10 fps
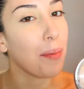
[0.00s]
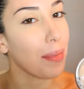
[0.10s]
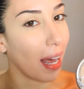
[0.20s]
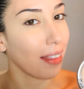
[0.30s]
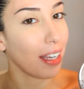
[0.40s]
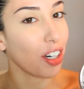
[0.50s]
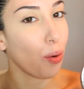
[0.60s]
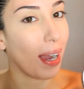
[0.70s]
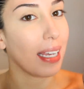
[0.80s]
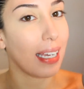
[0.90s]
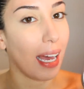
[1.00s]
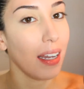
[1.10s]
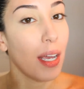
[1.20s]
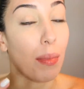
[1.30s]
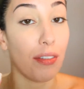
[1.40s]
I'm not there quite
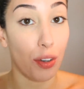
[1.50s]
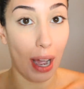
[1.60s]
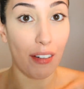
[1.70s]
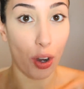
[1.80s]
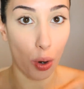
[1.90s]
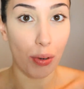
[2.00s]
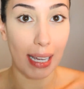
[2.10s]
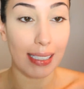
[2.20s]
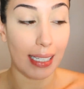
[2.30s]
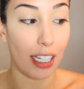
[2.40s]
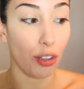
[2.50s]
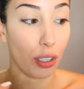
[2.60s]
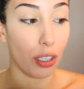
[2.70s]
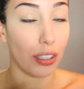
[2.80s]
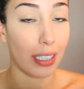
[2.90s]
yet, but if you have okay skin
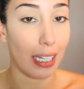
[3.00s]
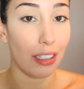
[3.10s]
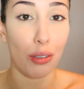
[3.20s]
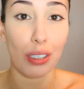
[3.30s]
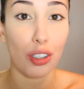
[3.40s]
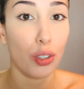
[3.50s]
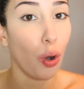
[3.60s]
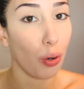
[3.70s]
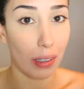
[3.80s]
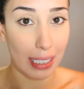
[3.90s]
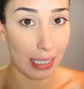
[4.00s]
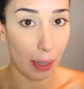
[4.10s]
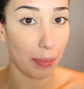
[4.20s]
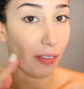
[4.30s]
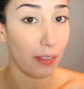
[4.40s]
or good skin, you could totally
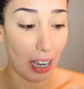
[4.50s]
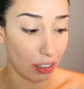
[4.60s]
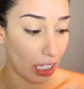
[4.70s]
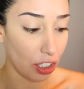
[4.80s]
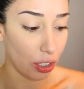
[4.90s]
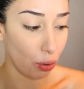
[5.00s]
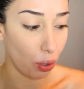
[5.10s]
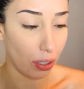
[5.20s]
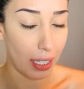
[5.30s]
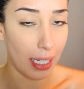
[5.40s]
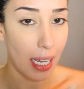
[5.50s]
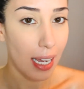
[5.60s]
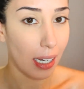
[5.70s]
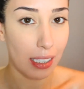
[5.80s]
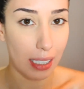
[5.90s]
skip the foundation or the
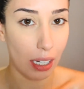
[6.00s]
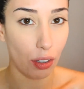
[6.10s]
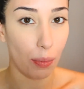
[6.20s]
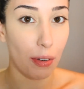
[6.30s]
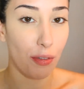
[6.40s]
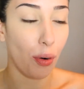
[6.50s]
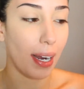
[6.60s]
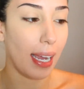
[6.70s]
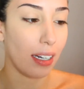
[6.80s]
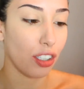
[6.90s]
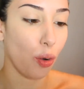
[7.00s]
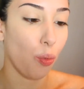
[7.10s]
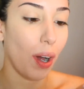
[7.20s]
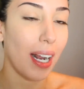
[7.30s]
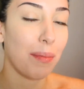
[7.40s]
concealer beforehand.
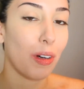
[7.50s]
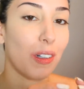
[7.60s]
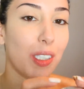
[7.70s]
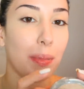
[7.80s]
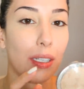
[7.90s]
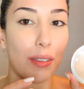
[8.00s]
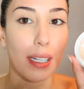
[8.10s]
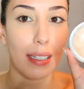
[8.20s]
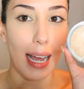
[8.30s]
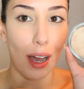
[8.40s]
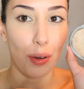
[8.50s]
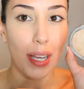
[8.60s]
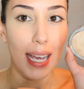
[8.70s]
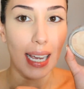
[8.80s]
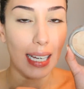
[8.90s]
So what I'm going to be using now